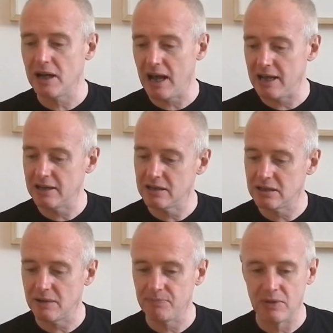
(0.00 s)
And
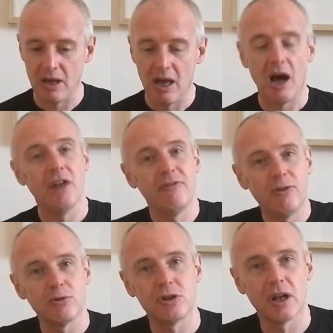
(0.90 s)

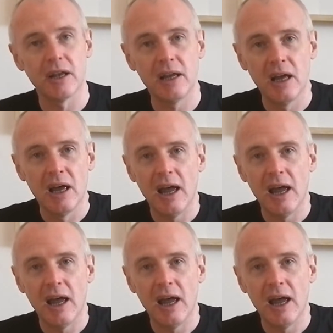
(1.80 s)
unfortunately,